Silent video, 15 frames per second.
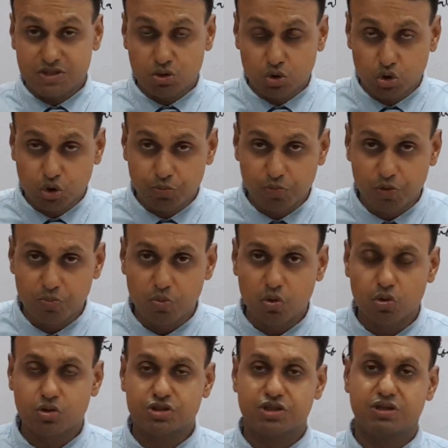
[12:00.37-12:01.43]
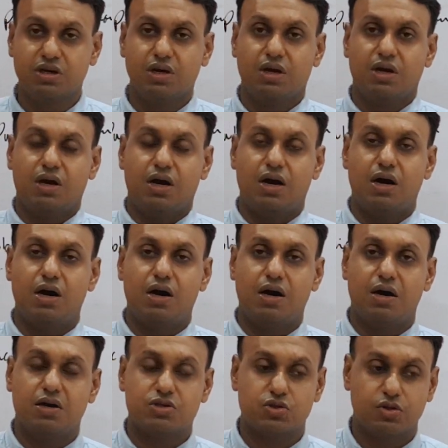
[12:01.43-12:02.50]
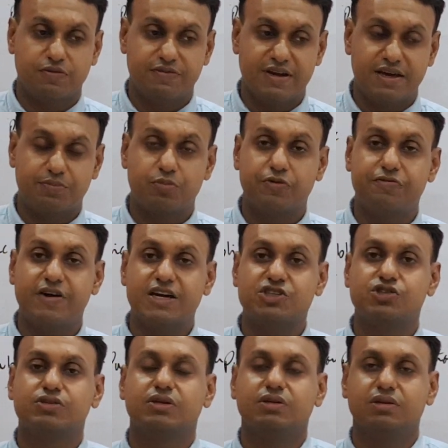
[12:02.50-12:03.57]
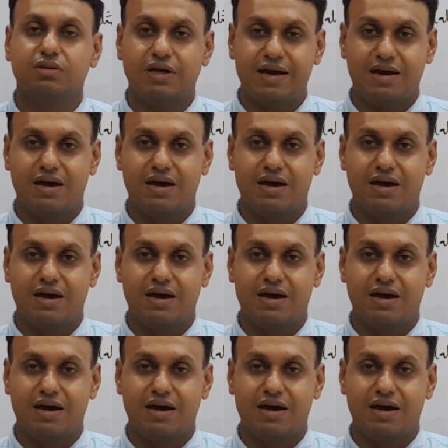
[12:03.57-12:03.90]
you should promote sort of like professional